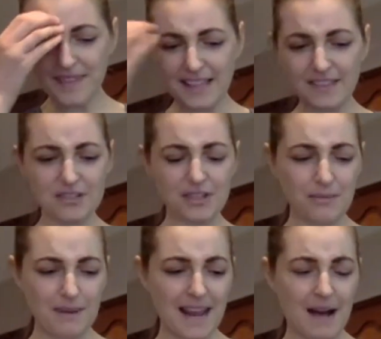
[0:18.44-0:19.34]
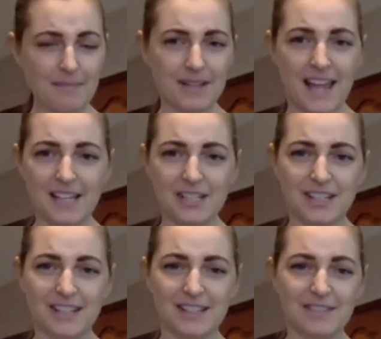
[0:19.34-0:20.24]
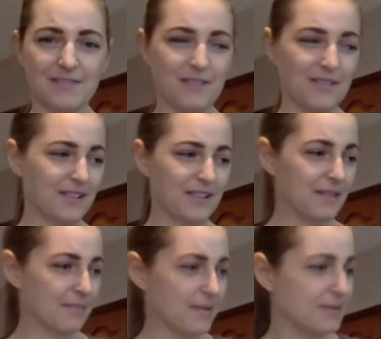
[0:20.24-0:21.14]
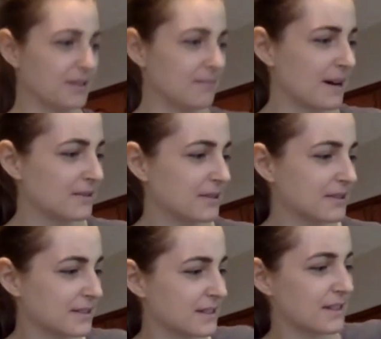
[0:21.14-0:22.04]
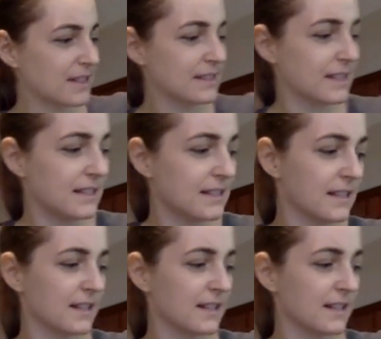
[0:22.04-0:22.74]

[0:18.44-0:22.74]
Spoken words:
there's so many applications for the protein powder. So this is